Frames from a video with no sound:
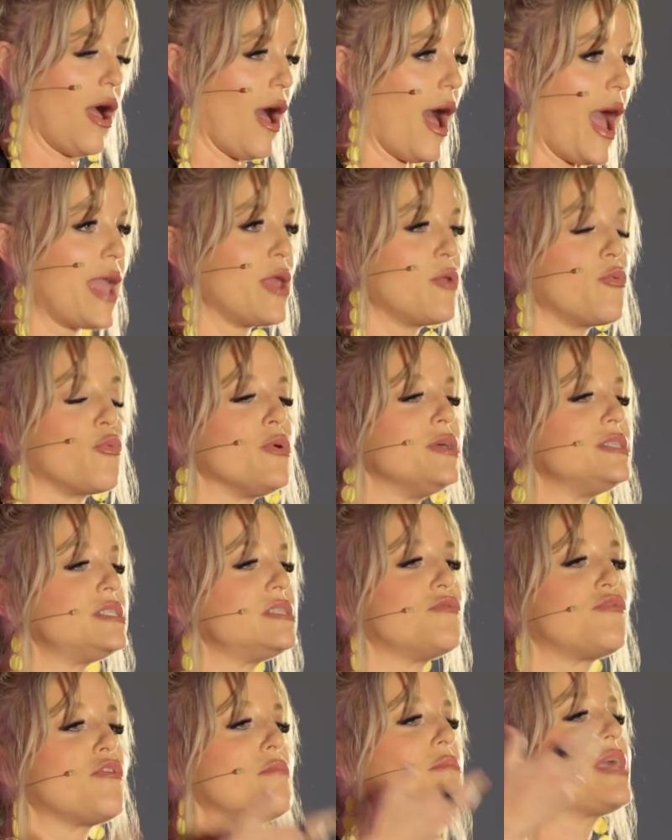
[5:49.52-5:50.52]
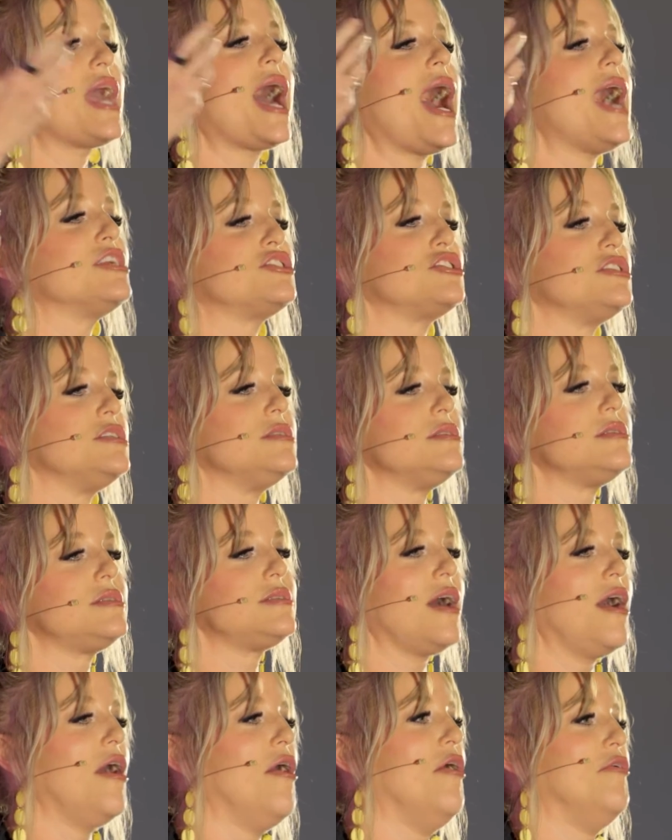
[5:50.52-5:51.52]
I had risen from the ashes
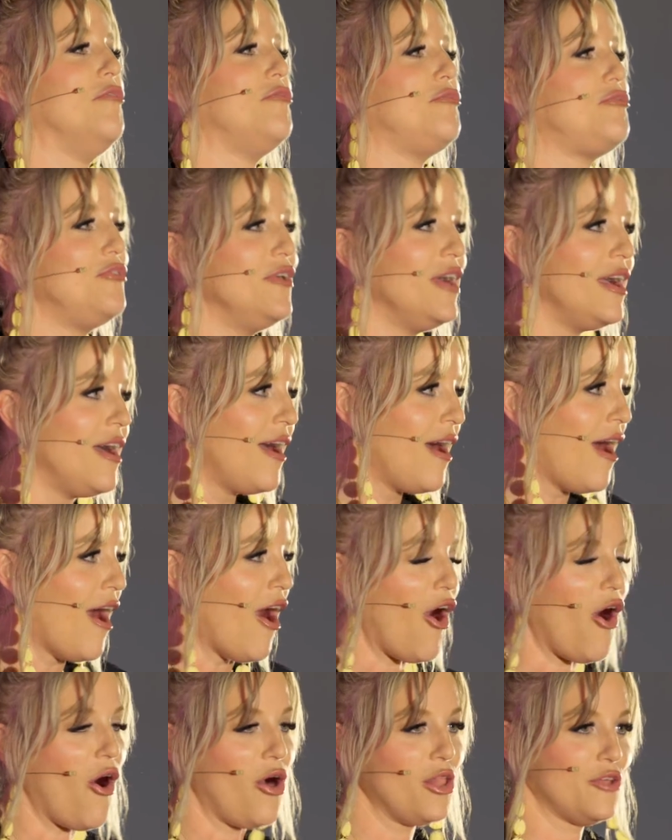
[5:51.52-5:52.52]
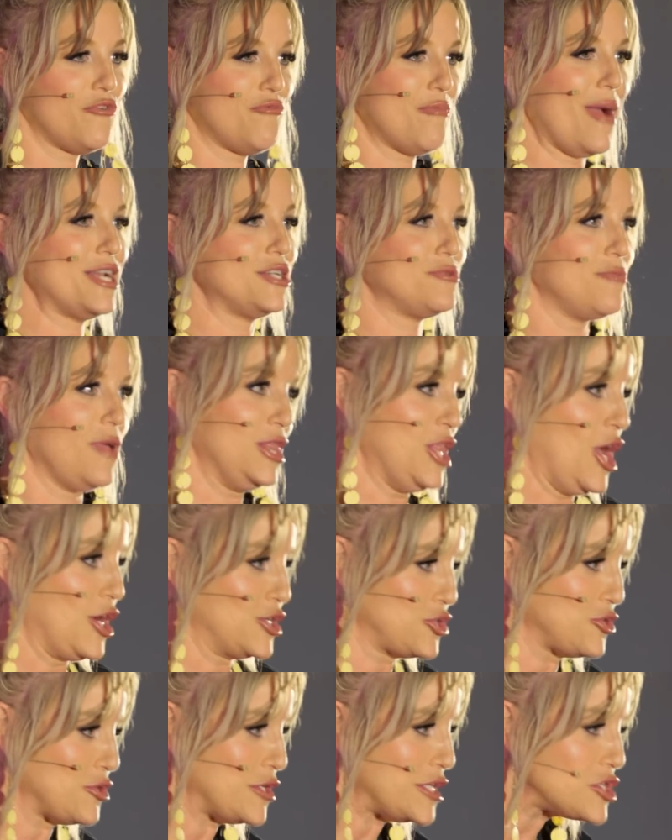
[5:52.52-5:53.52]
of all of my
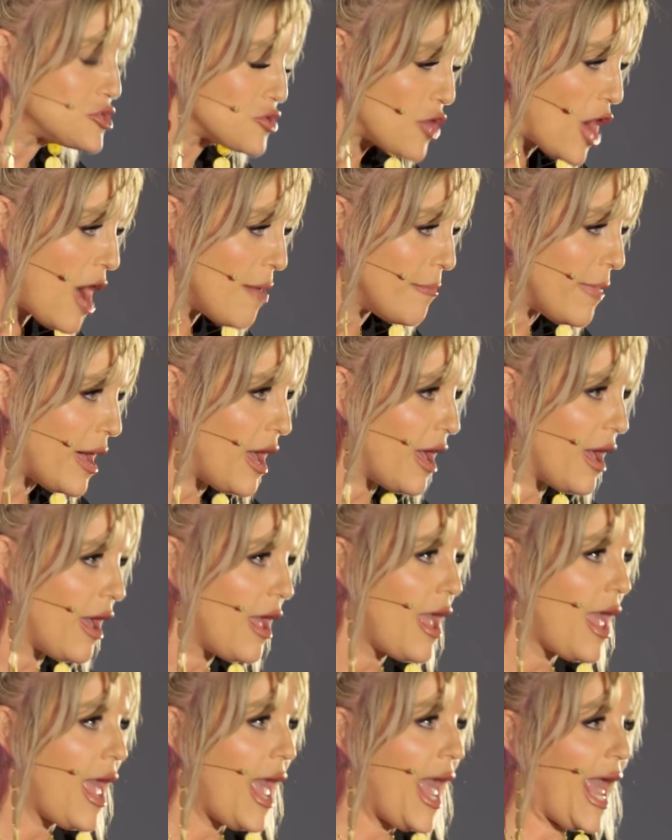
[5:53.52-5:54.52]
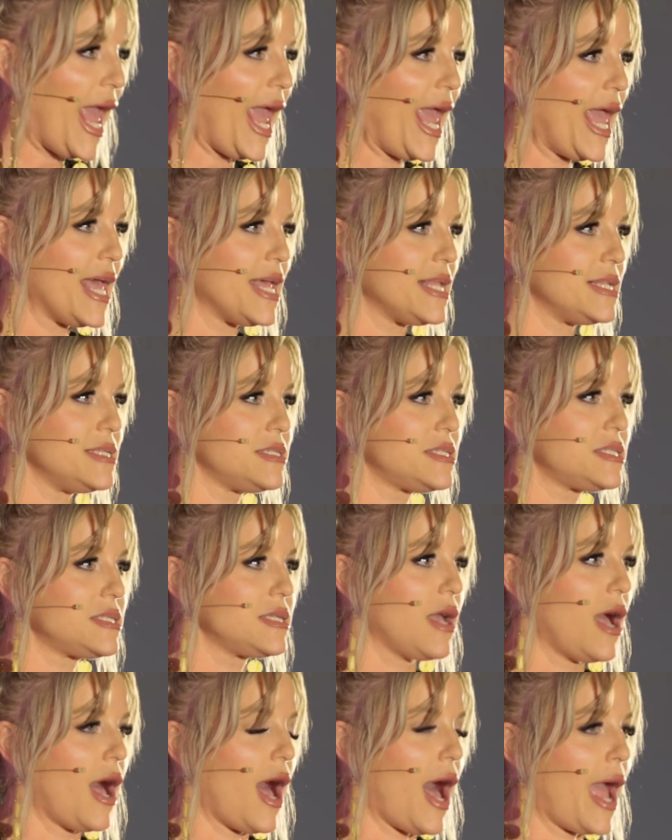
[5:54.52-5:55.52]
luxury trauma, and
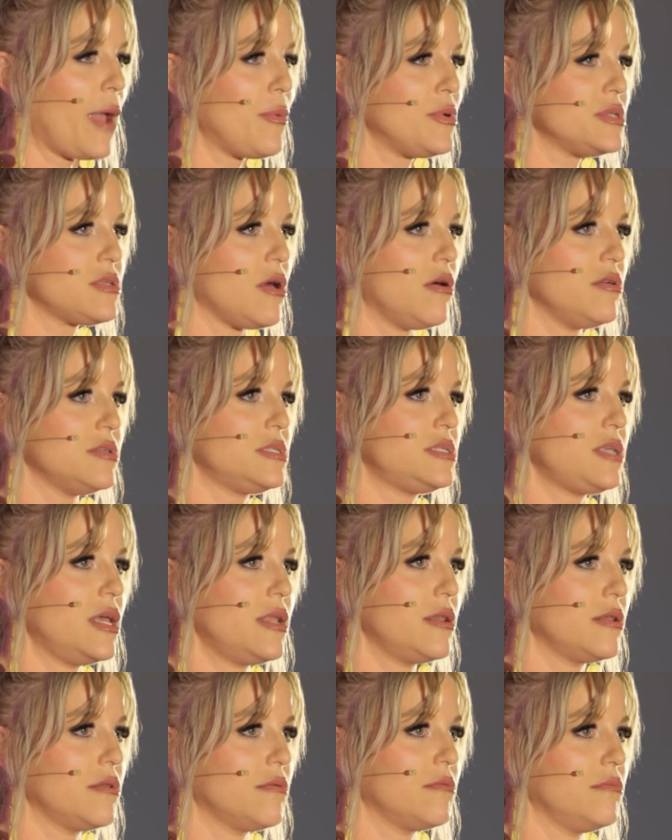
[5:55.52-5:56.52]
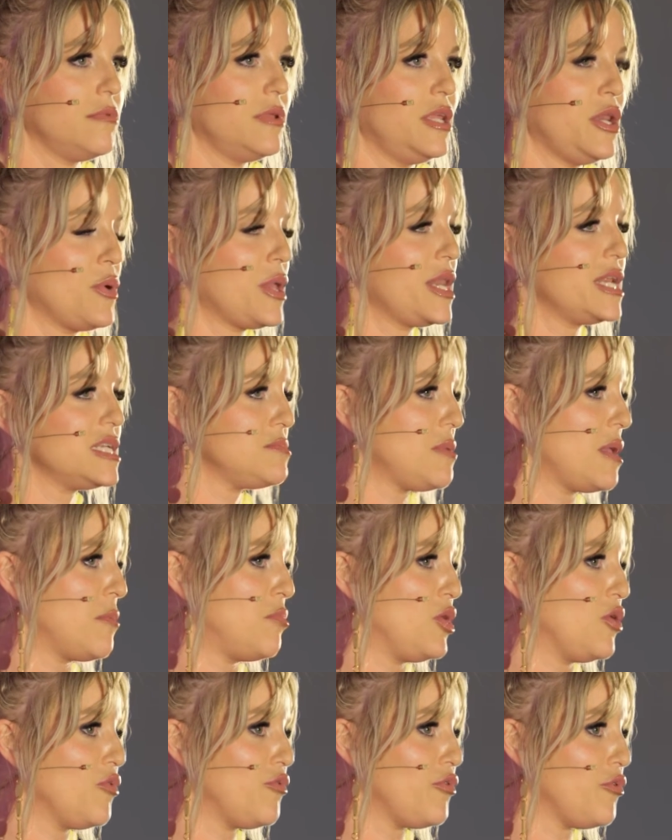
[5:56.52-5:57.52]
I was all of a sudden, getting to make
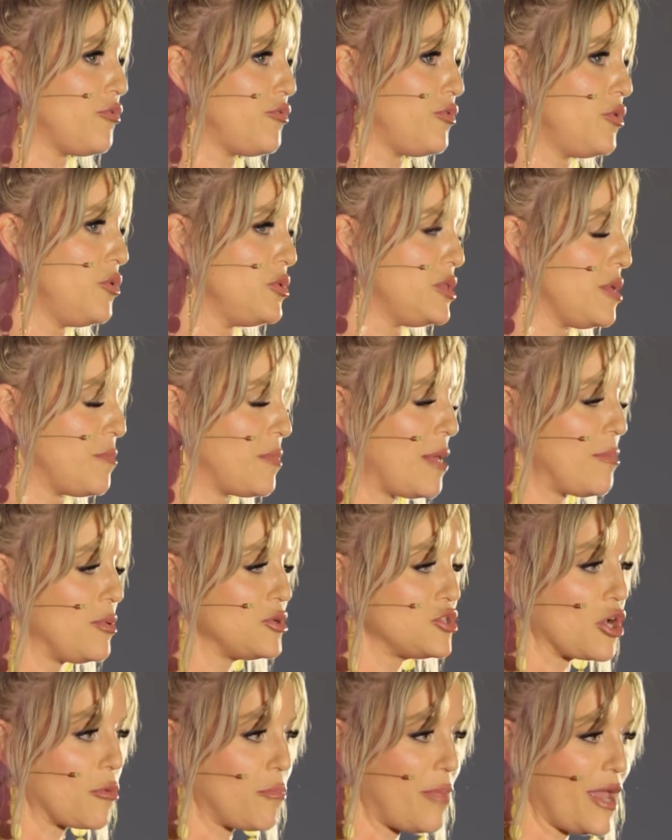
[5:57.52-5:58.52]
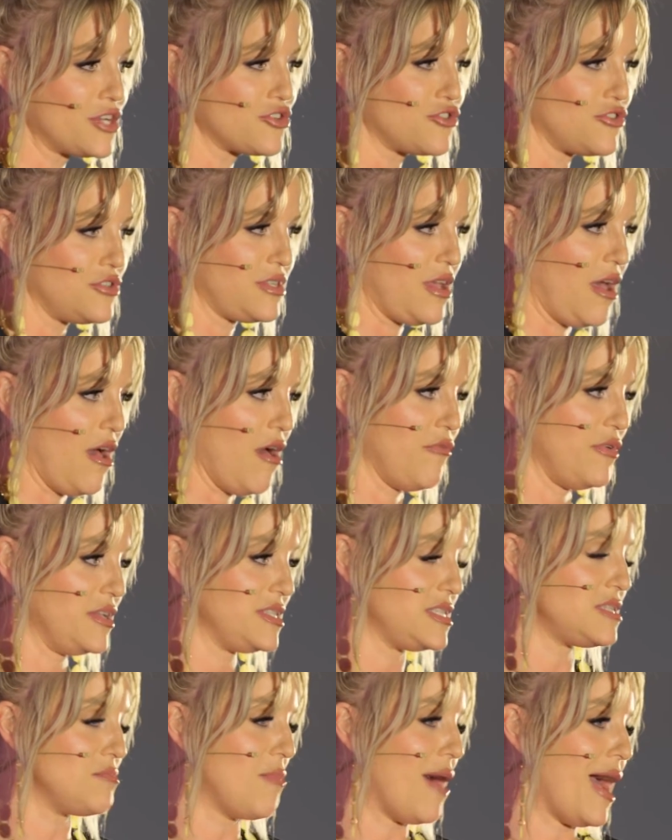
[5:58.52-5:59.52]
beautiful food that people took pictures of
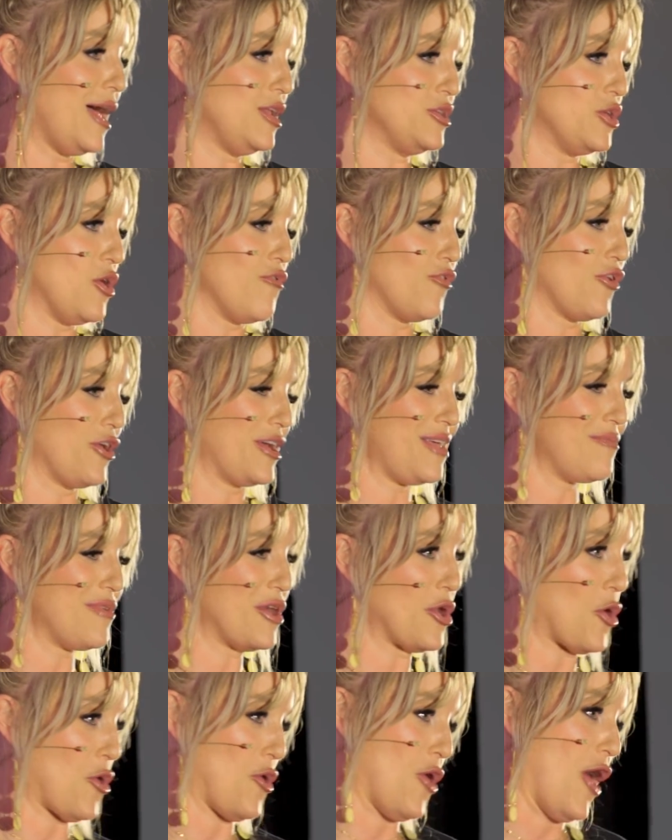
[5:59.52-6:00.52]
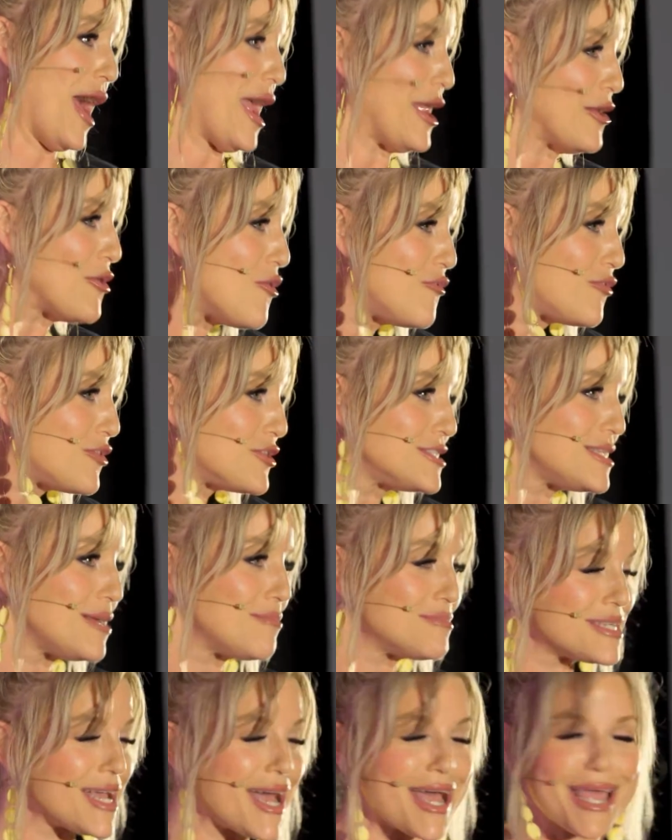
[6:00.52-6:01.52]
and smiled over and even cried over
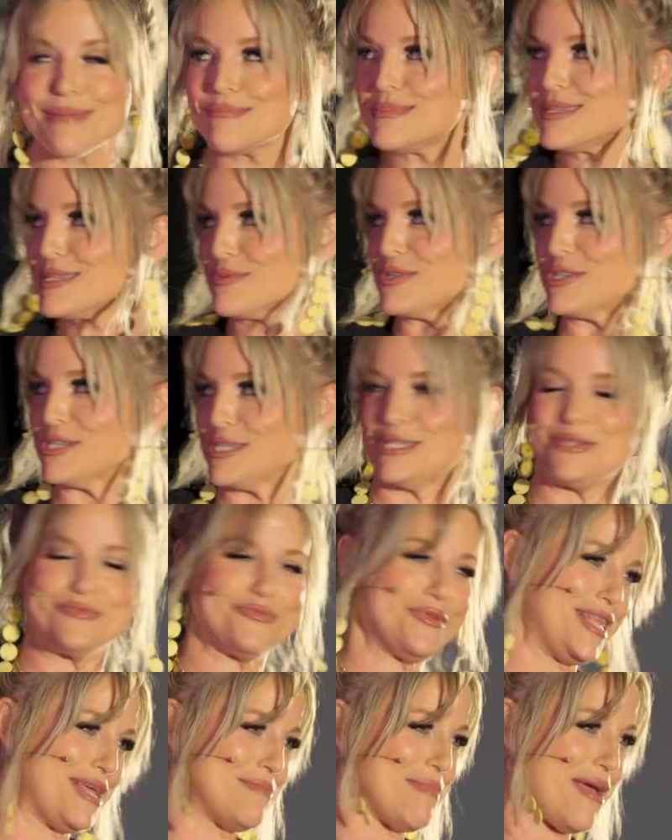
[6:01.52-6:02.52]
sometimes, which is really